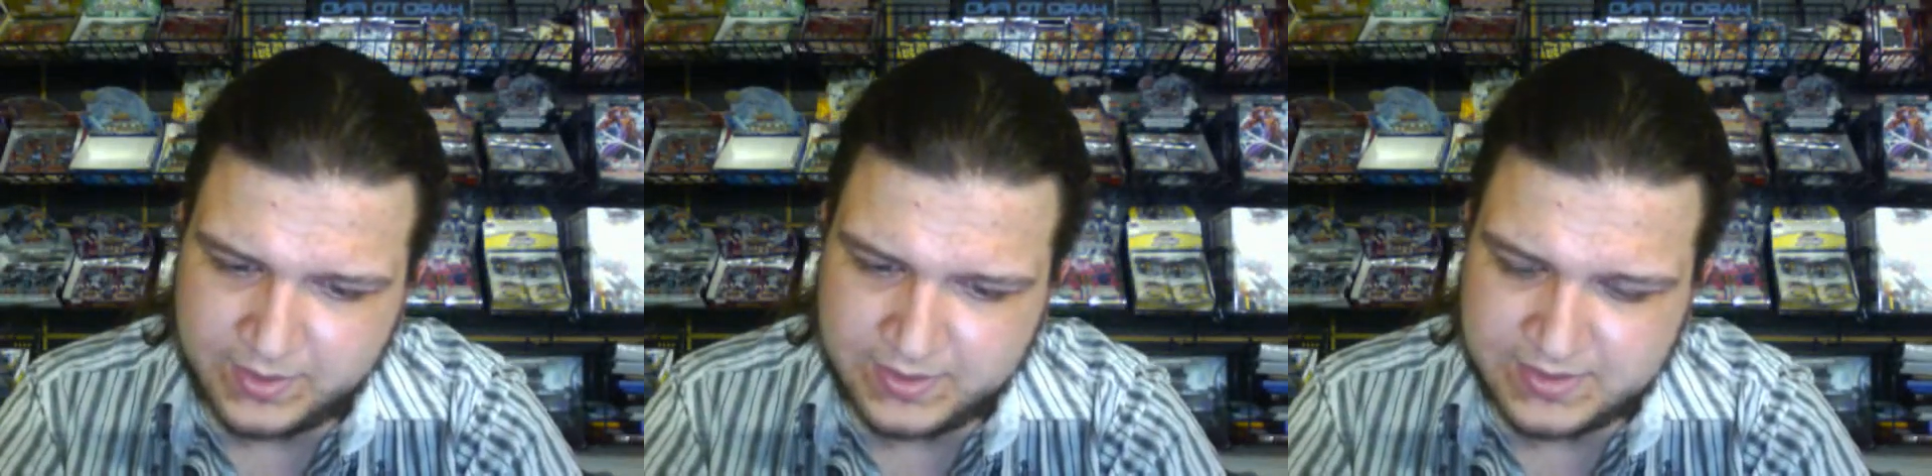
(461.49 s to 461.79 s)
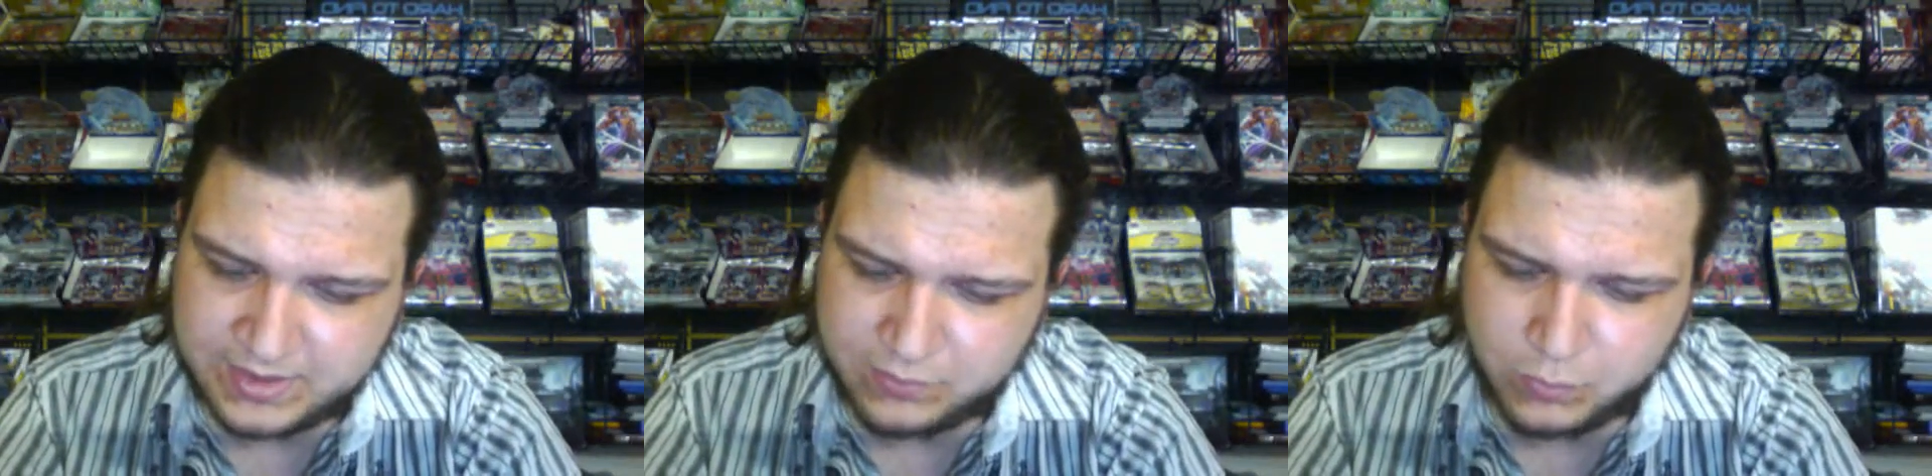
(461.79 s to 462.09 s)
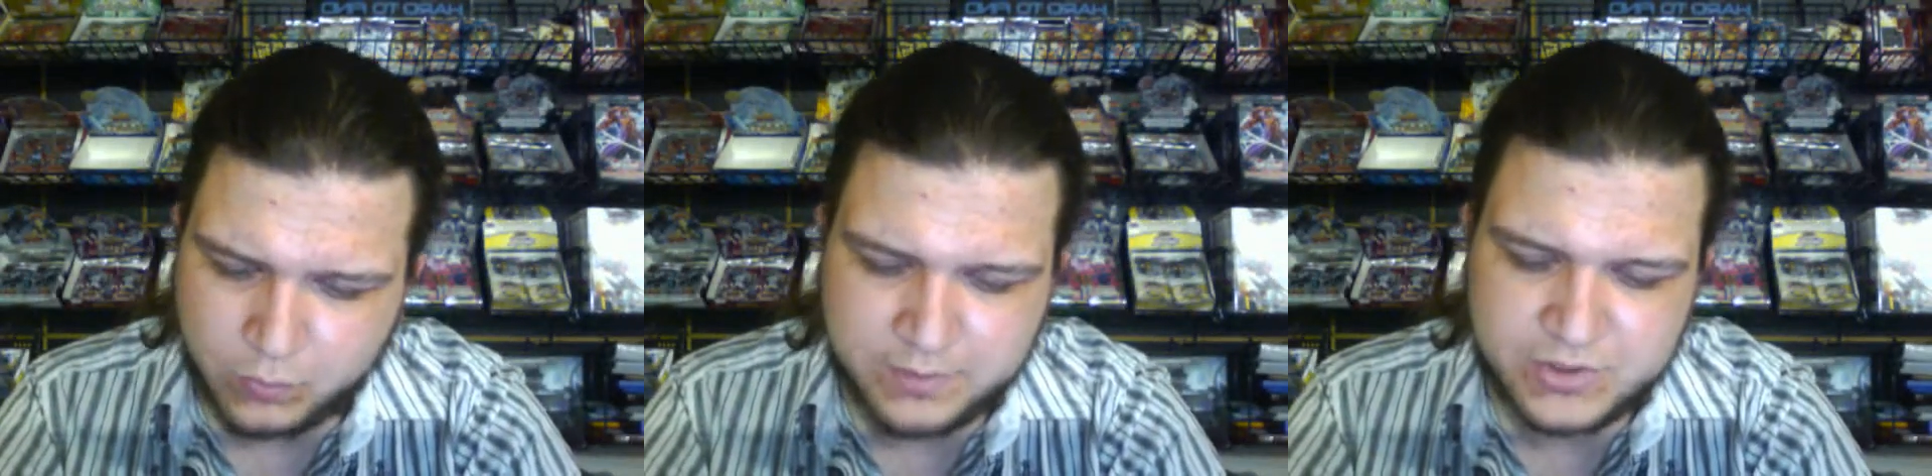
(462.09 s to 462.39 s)
it's a
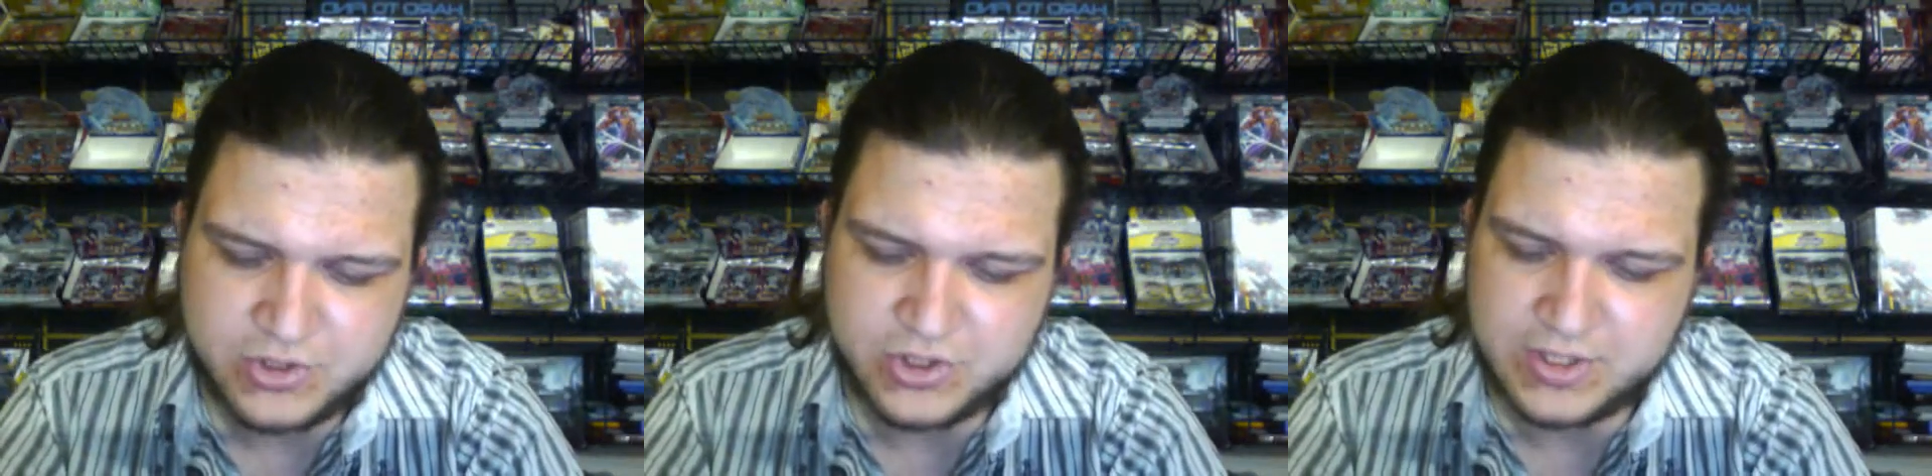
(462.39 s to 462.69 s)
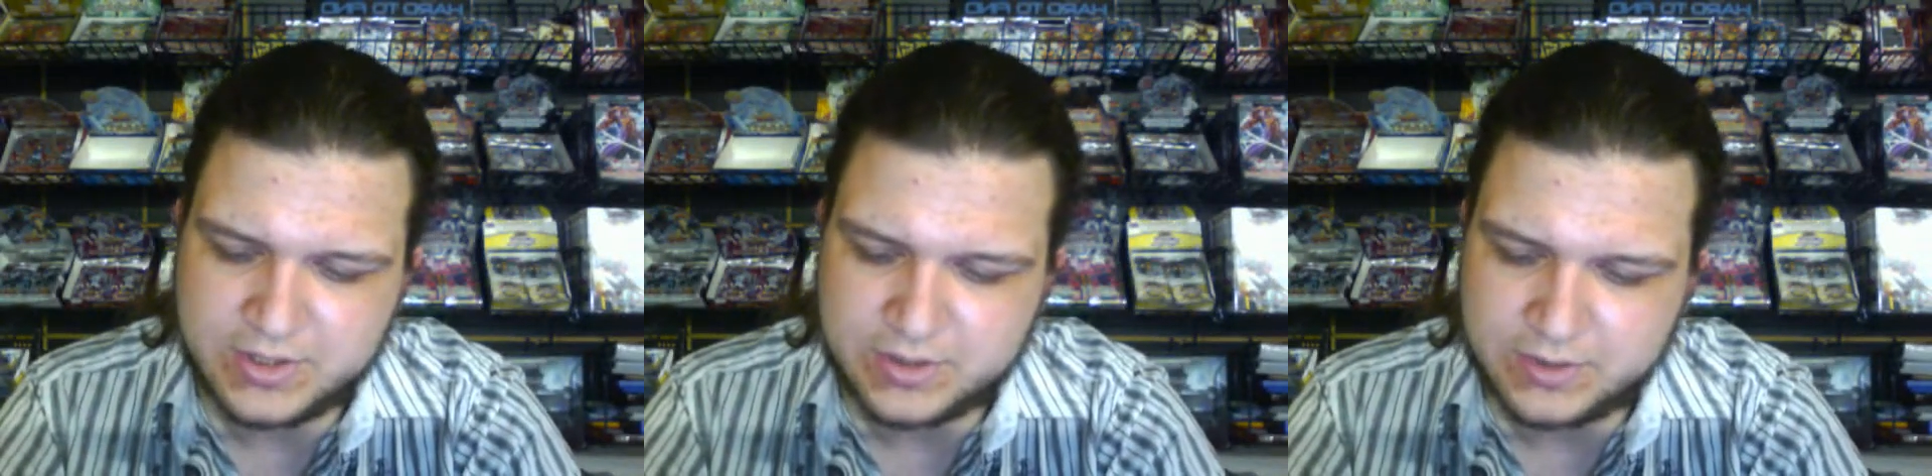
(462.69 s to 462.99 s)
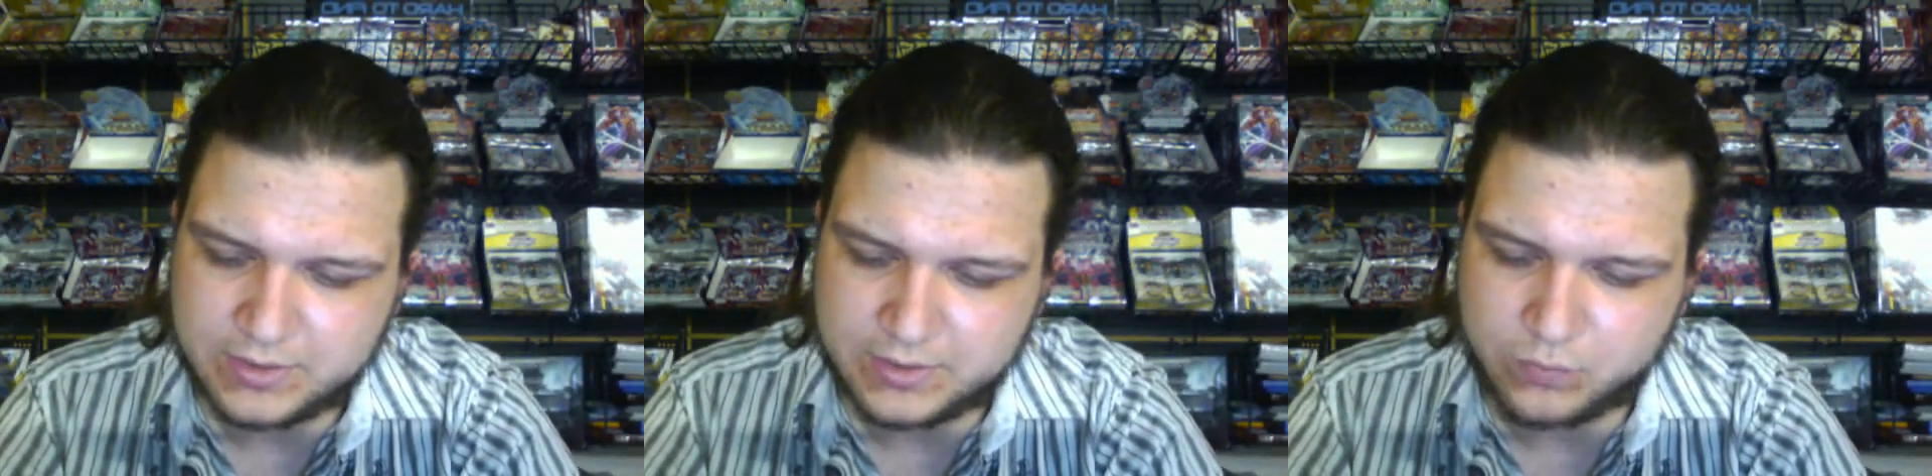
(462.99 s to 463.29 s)
level 1 machine.